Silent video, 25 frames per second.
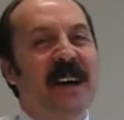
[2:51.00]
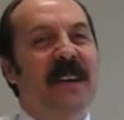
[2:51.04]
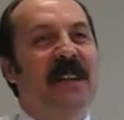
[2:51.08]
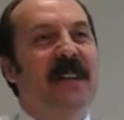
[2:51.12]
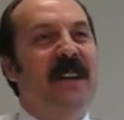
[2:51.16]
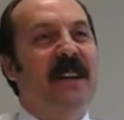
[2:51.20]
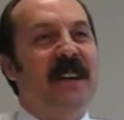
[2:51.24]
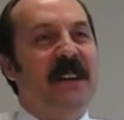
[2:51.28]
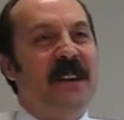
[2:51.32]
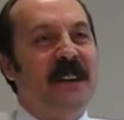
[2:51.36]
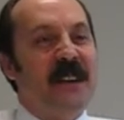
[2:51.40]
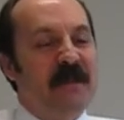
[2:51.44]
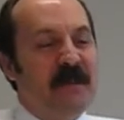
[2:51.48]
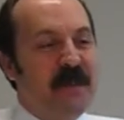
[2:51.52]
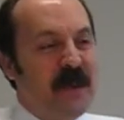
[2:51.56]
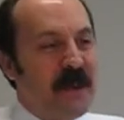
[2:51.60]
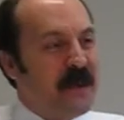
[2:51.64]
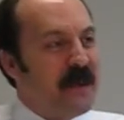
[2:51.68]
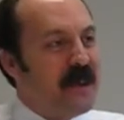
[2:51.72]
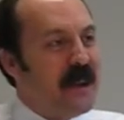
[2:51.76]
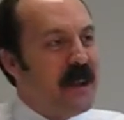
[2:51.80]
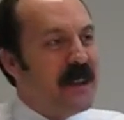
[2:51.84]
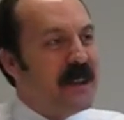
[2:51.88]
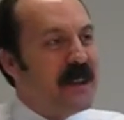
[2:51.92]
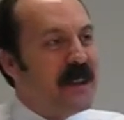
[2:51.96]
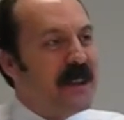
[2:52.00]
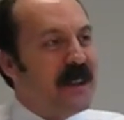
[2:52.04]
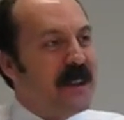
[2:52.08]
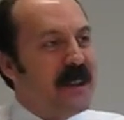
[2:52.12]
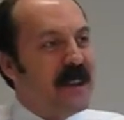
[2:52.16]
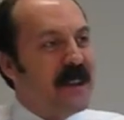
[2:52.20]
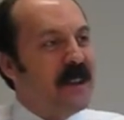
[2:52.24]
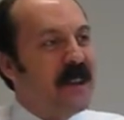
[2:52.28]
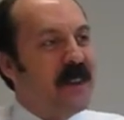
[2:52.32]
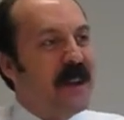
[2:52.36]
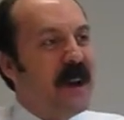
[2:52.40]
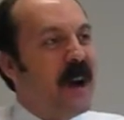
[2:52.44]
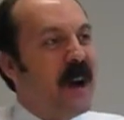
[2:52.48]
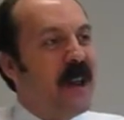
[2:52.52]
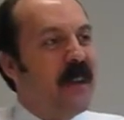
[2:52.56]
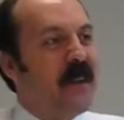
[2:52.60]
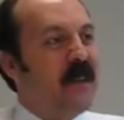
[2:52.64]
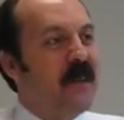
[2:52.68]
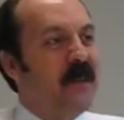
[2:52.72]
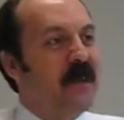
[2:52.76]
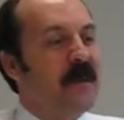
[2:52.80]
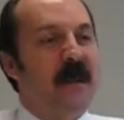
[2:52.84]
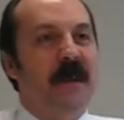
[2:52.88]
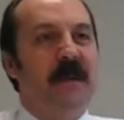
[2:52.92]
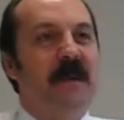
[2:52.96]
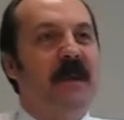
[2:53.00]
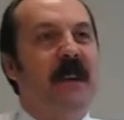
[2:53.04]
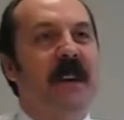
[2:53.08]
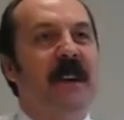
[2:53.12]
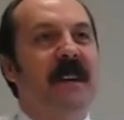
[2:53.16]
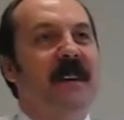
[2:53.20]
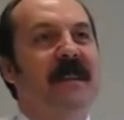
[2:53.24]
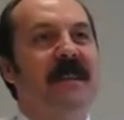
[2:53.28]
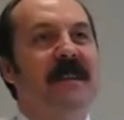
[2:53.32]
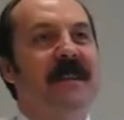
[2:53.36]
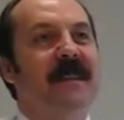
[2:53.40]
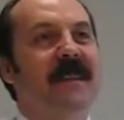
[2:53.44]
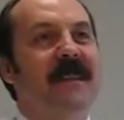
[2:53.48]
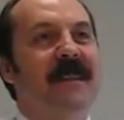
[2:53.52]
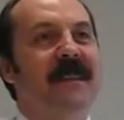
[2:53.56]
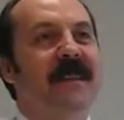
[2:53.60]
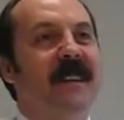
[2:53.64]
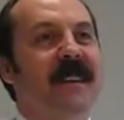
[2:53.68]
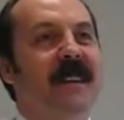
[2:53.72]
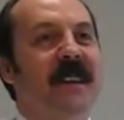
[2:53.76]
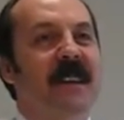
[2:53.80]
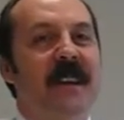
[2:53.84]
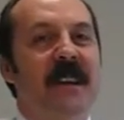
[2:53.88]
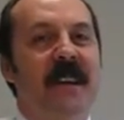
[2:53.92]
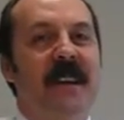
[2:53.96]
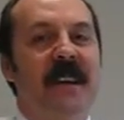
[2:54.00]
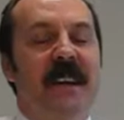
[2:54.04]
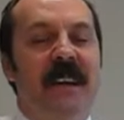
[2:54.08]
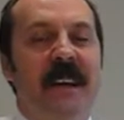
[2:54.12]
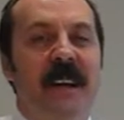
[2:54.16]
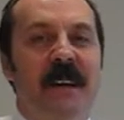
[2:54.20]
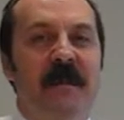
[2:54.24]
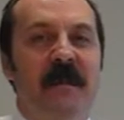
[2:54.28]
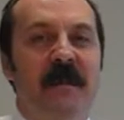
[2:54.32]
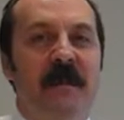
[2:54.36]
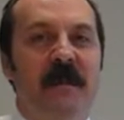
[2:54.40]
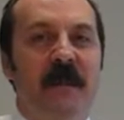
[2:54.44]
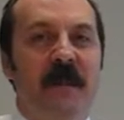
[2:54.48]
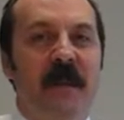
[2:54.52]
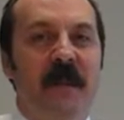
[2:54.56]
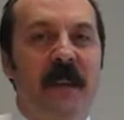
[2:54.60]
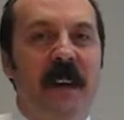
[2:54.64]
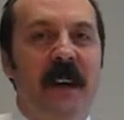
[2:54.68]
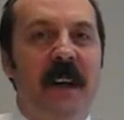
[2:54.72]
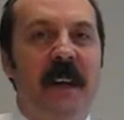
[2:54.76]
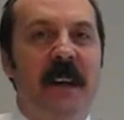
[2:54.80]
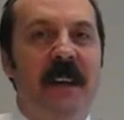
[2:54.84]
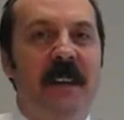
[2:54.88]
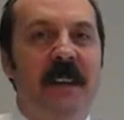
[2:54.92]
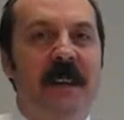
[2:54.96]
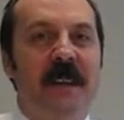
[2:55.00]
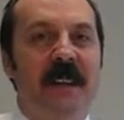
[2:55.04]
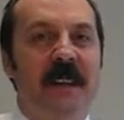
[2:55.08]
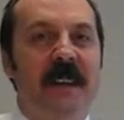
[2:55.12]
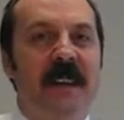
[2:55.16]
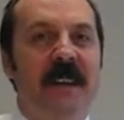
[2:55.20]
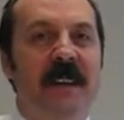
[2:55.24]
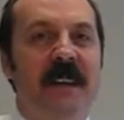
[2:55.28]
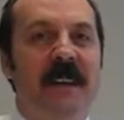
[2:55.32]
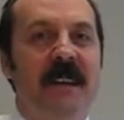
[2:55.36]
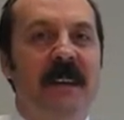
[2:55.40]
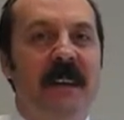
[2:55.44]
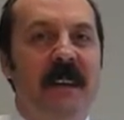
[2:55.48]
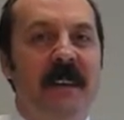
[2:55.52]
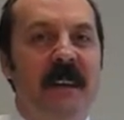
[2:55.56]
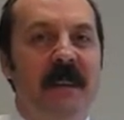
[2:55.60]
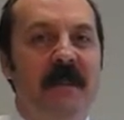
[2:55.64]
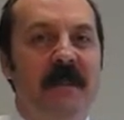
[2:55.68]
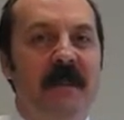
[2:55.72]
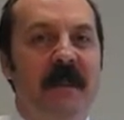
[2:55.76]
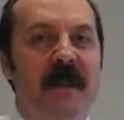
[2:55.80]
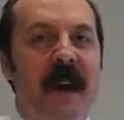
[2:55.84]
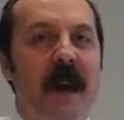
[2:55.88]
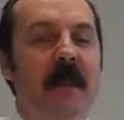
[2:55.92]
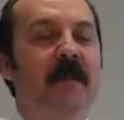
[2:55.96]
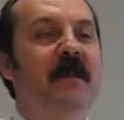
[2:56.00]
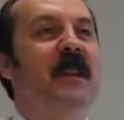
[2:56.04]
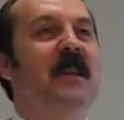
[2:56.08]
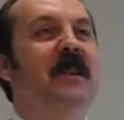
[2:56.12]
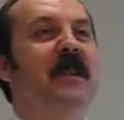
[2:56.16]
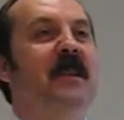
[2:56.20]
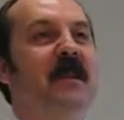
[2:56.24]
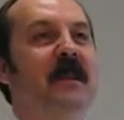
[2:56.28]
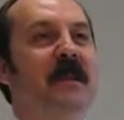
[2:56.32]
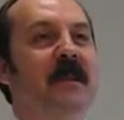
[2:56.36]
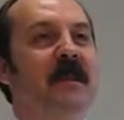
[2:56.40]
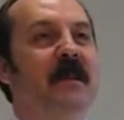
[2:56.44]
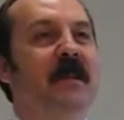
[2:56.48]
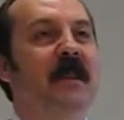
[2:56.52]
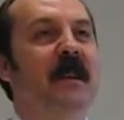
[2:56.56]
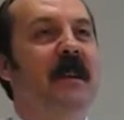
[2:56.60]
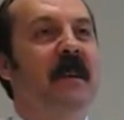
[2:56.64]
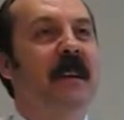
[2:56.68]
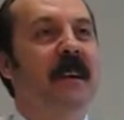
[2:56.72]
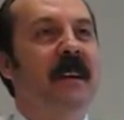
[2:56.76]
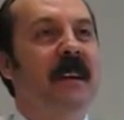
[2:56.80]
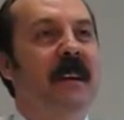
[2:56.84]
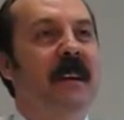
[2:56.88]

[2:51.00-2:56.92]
For the simple reason that neither of them have got the what I consider the aptitude for it.